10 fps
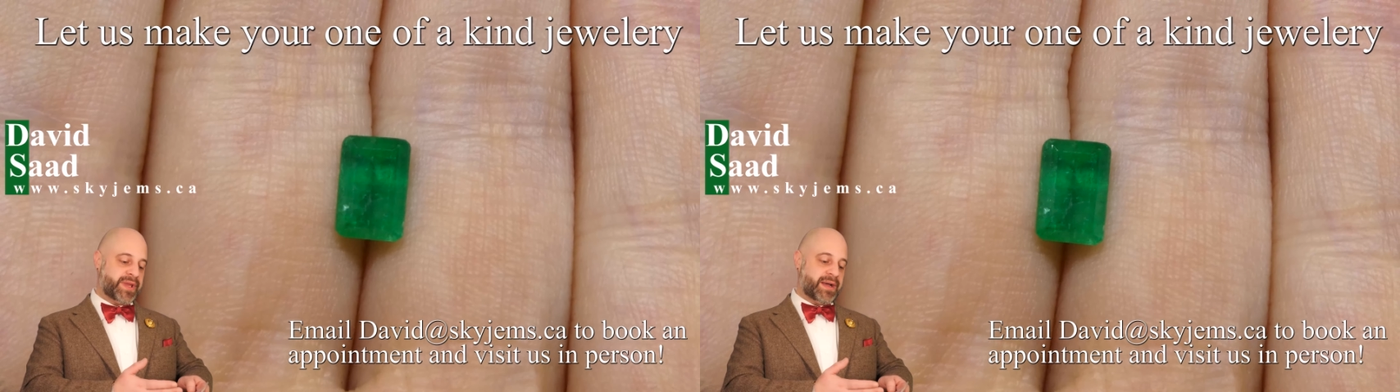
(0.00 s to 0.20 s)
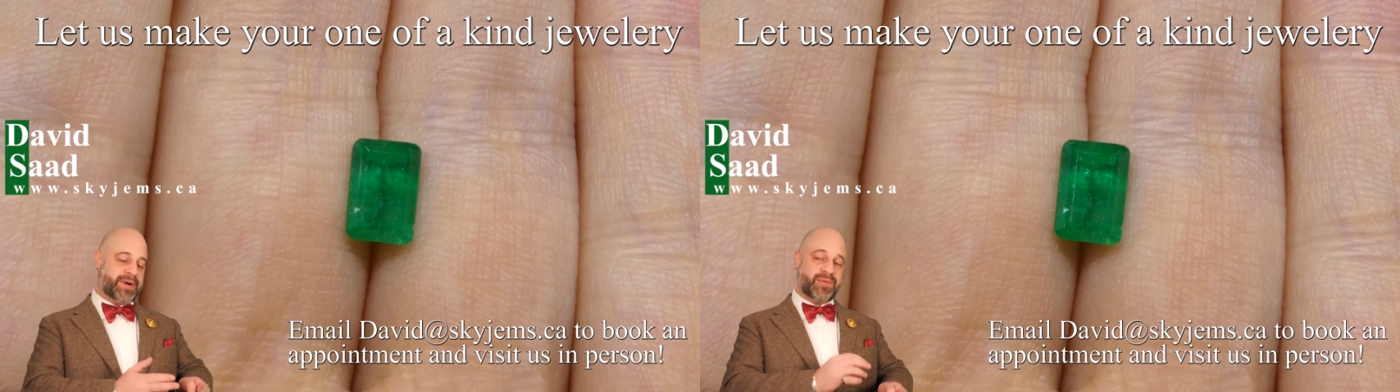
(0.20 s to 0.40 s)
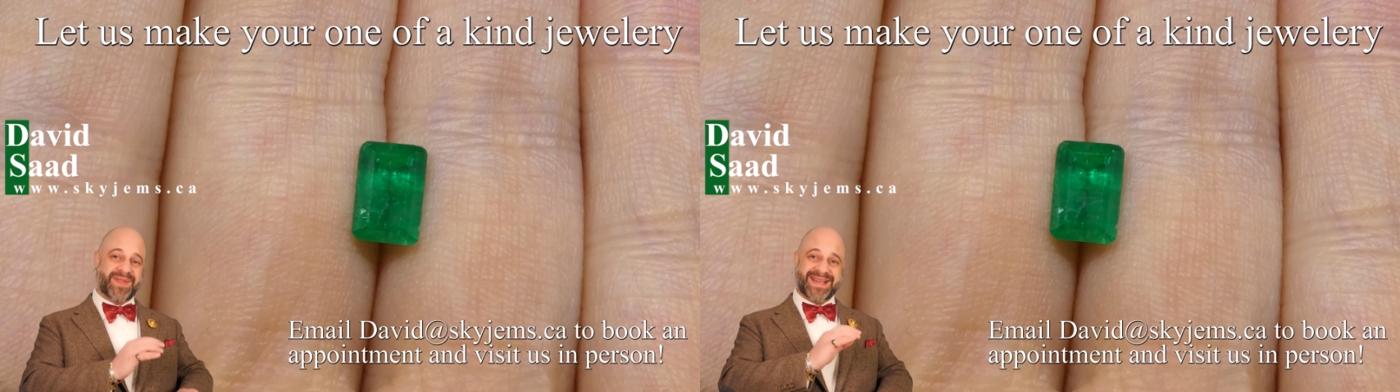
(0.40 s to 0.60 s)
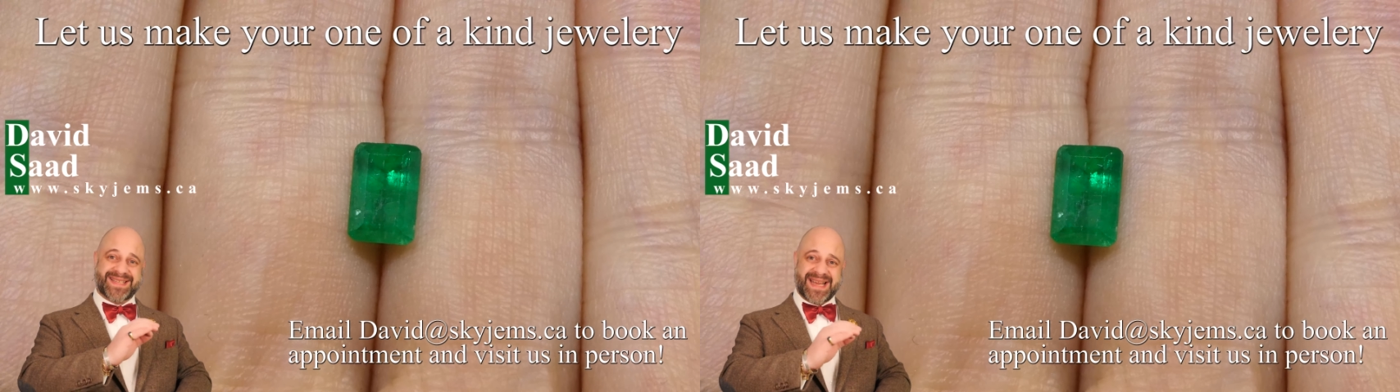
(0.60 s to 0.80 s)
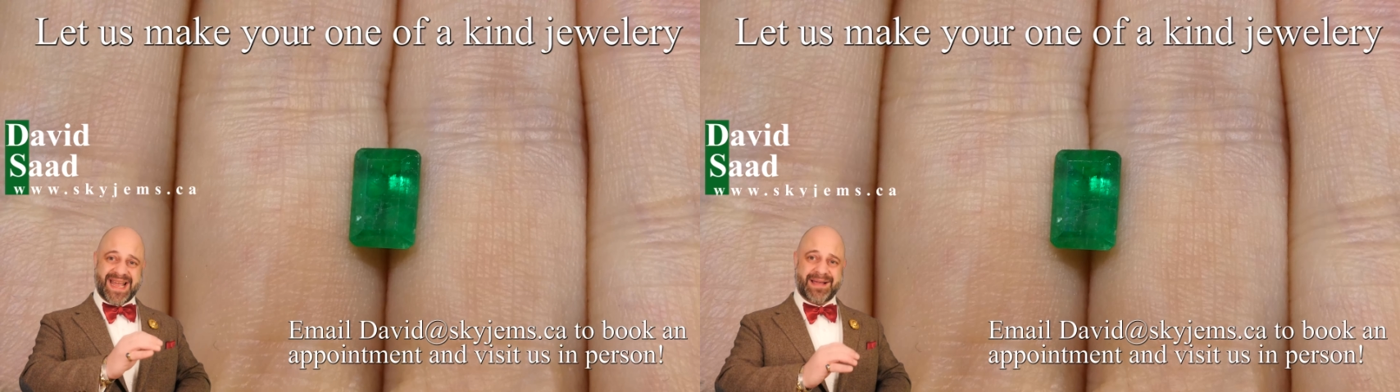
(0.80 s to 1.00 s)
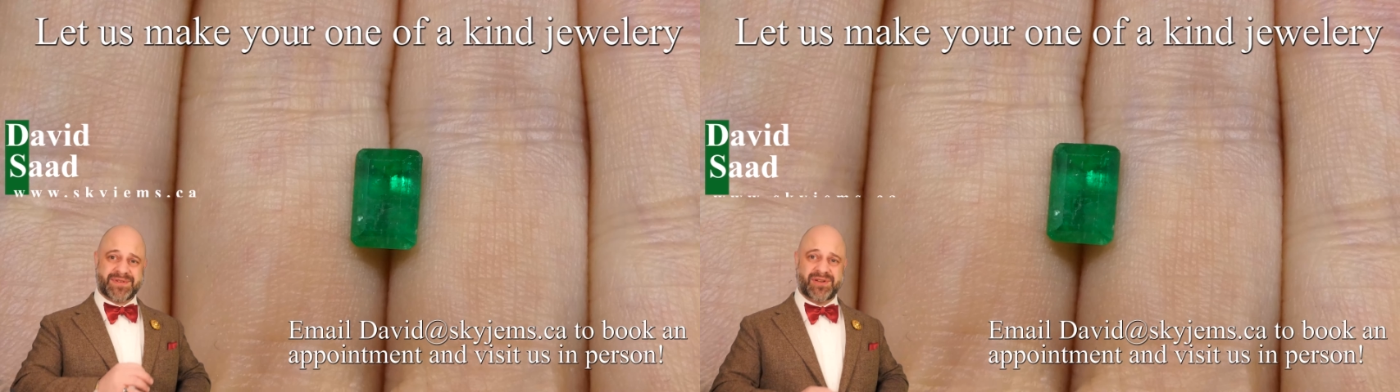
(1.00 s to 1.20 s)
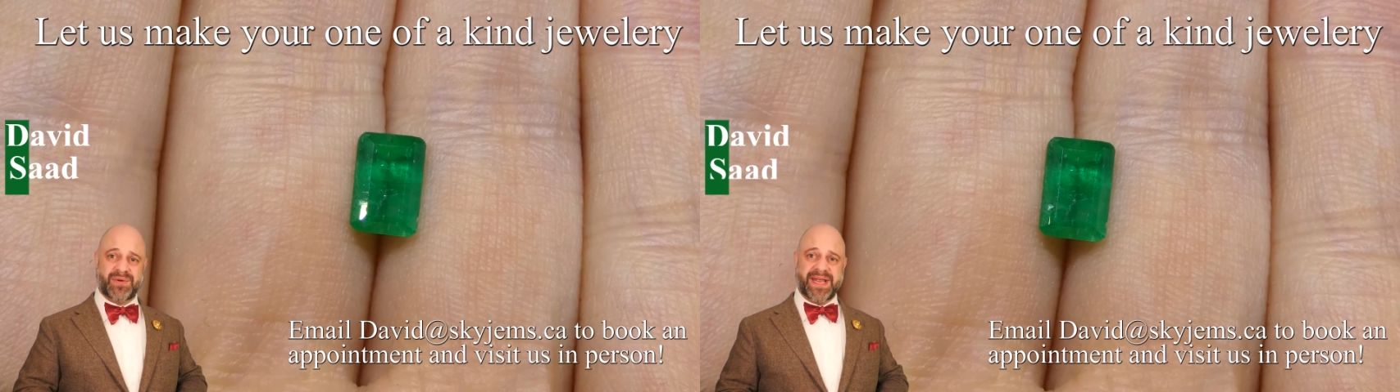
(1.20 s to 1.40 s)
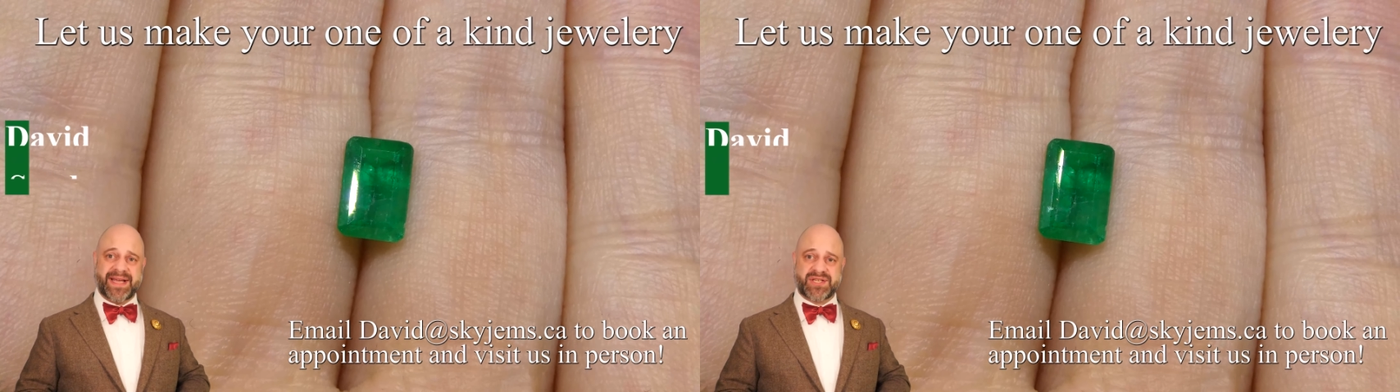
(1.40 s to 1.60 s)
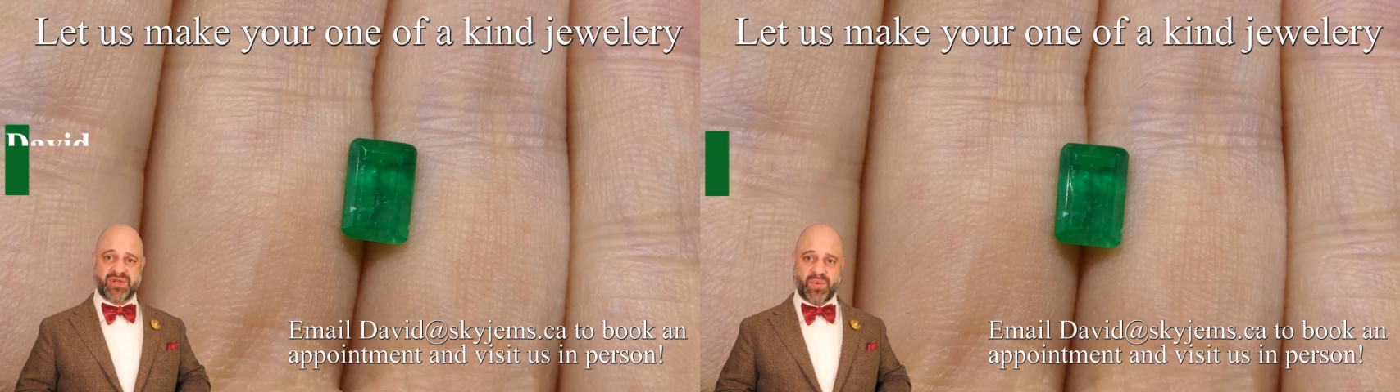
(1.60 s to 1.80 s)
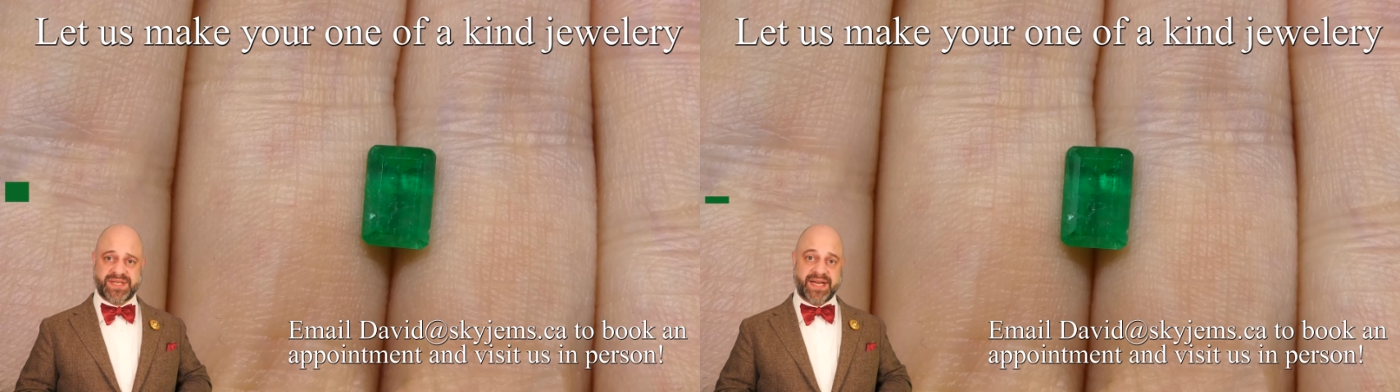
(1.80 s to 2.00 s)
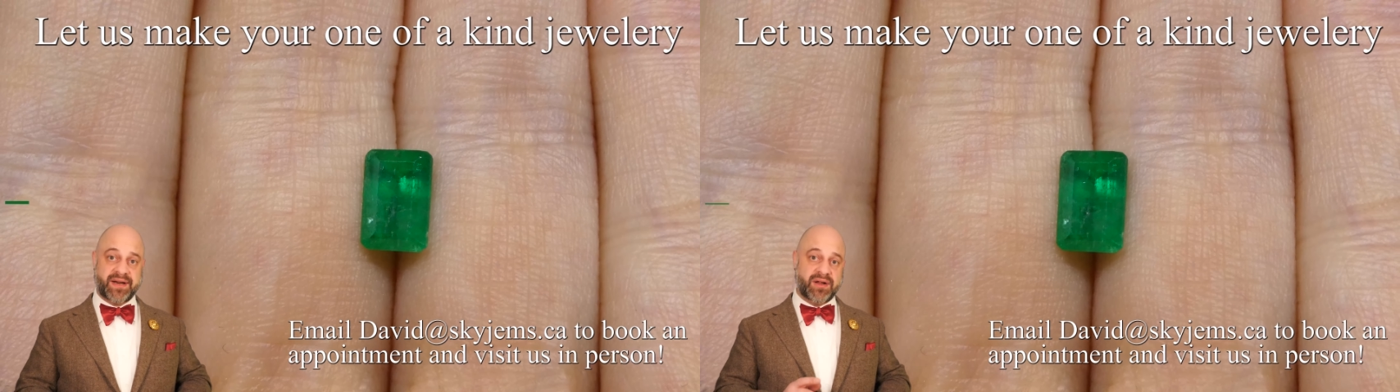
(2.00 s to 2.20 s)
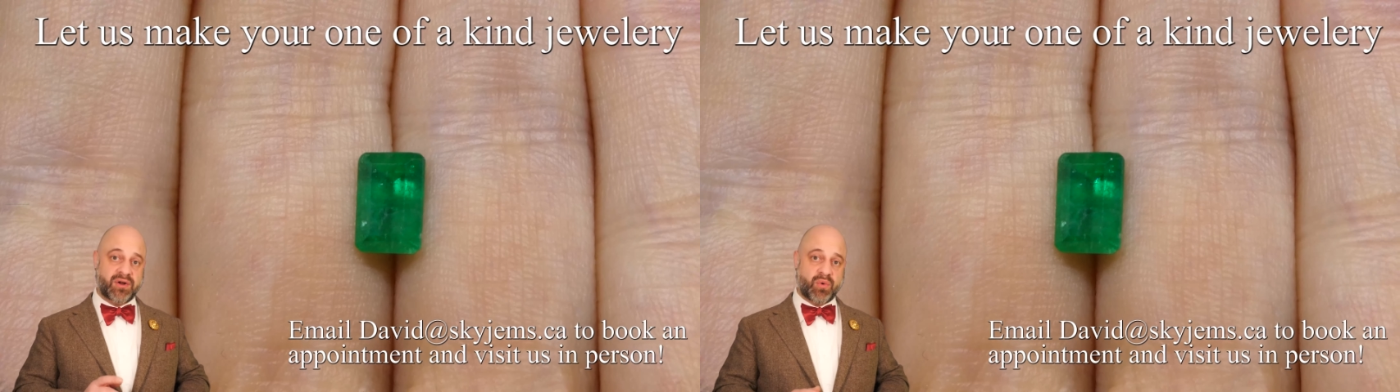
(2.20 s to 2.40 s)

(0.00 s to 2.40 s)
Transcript: about this absolutely exquisite